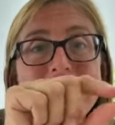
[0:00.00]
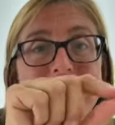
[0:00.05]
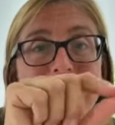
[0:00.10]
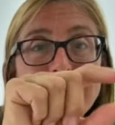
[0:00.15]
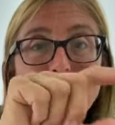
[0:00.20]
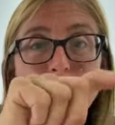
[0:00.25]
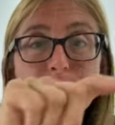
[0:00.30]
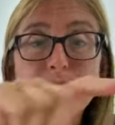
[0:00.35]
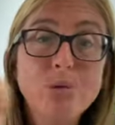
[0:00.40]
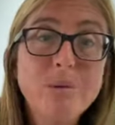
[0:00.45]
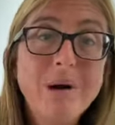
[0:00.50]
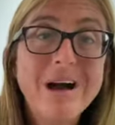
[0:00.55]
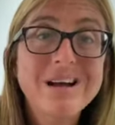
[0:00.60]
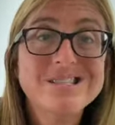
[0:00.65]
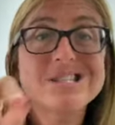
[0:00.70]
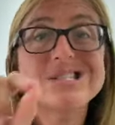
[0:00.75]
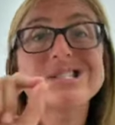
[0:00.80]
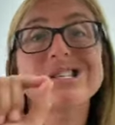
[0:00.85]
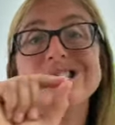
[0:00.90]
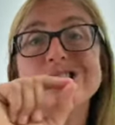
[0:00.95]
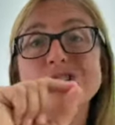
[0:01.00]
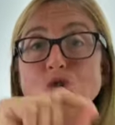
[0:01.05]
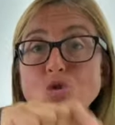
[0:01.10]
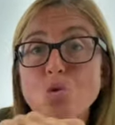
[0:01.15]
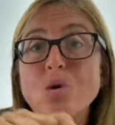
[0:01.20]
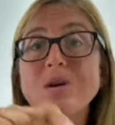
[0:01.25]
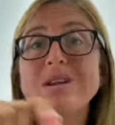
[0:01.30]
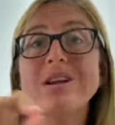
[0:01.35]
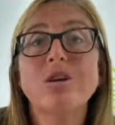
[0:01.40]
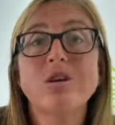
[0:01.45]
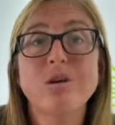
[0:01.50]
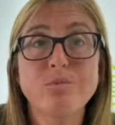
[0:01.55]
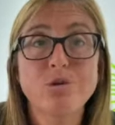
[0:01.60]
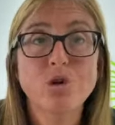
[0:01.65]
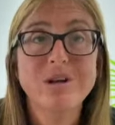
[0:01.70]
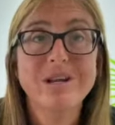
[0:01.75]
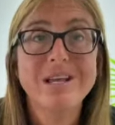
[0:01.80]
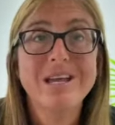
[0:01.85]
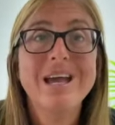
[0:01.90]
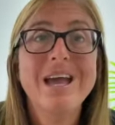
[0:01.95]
At the blue box, it says join our community.